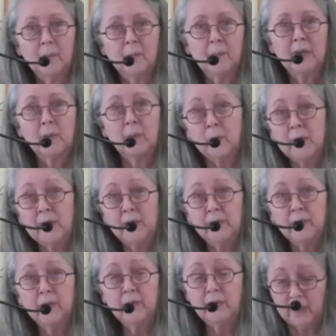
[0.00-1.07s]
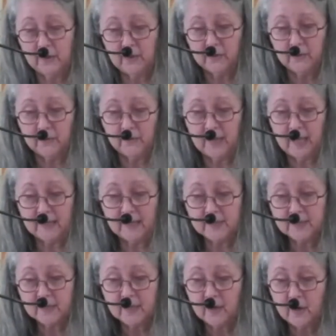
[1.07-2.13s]
But we do know that
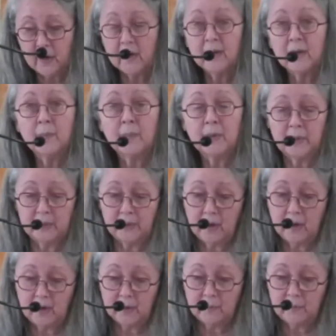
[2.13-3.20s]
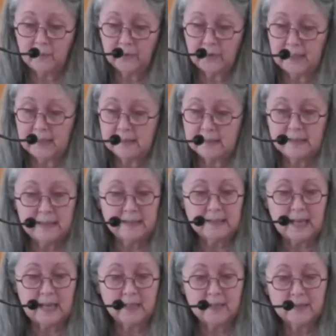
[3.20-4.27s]
as horrible and harmful as
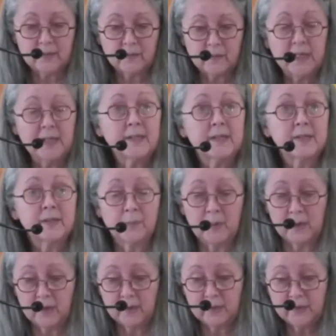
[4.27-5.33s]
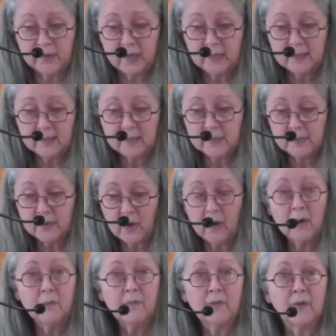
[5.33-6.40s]
these acts of racism are, just as
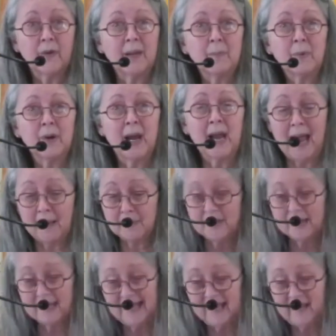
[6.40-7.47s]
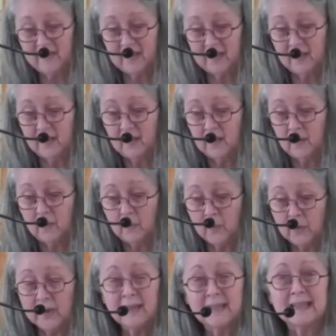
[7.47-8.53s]
harmful and perhaps even
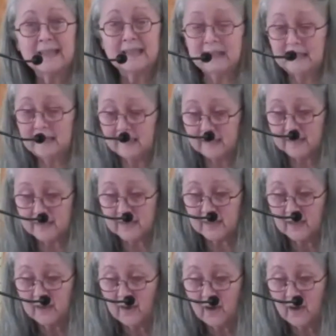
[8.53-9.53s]
more insidious